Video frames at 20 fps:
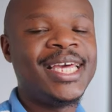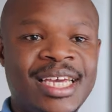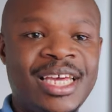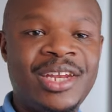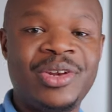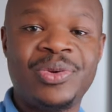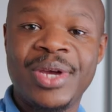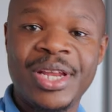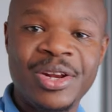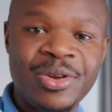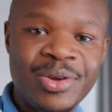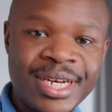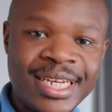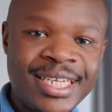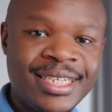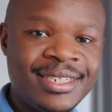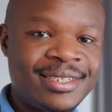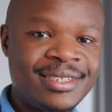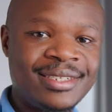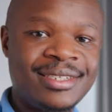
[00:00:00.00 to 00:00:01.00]
And while on
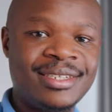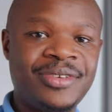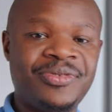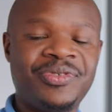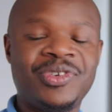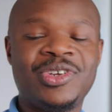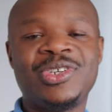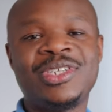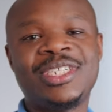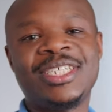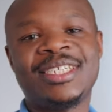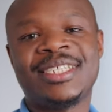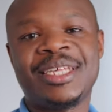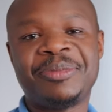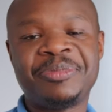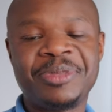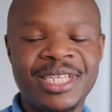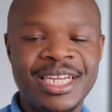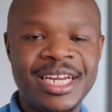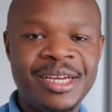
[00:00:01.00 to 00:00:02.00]
it, if you're not a
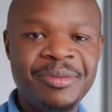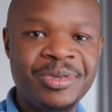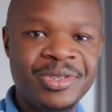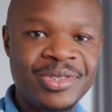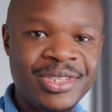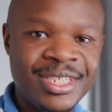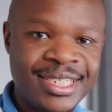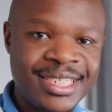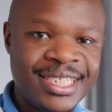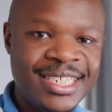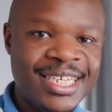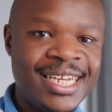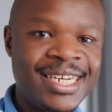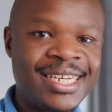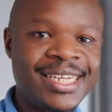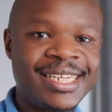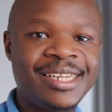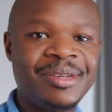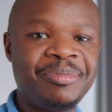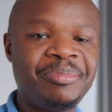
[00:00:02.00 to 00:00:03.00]
subscribed to this
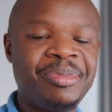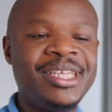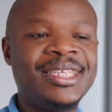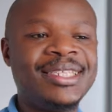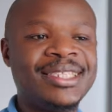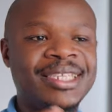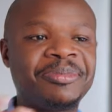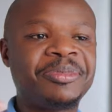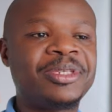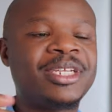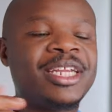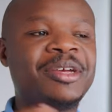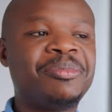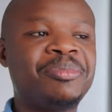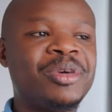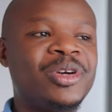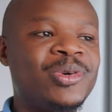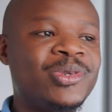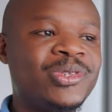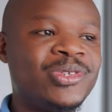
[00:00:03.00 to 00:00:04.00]
channel, please
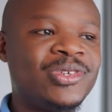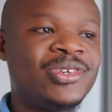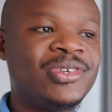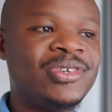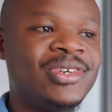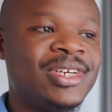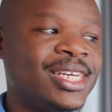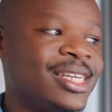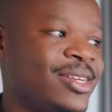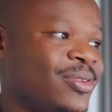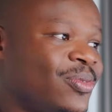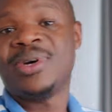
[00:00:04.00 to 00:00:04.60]
subscribe, because, you know,